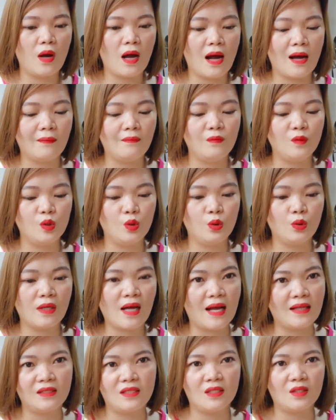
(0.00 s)
new
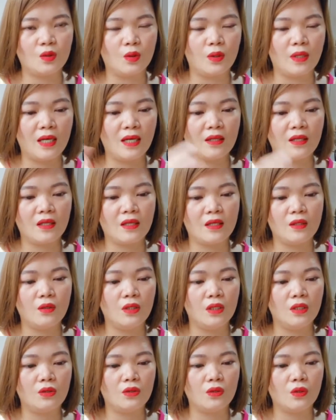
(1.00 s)
gadgets or anything, you
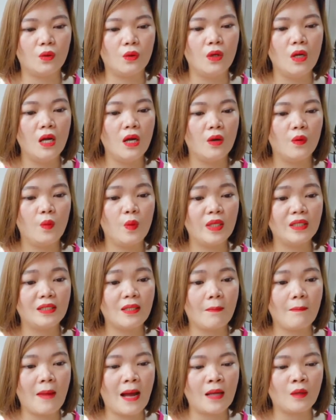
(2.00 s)
need to read the
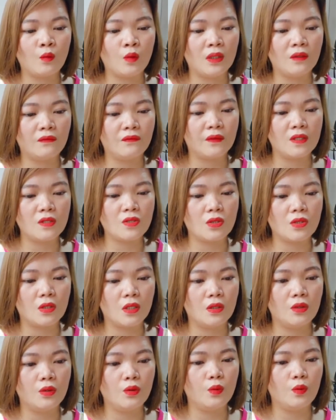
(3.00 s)
manual first so that
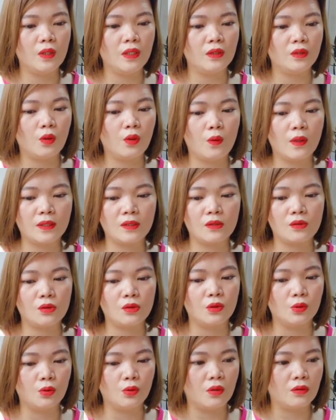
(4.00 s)
you will know what to
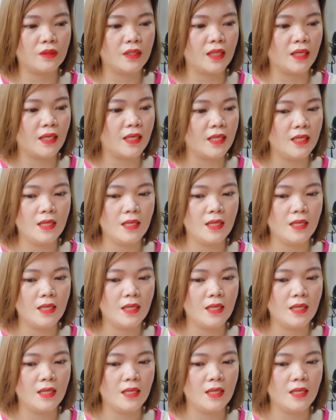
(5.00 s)
do. Okay,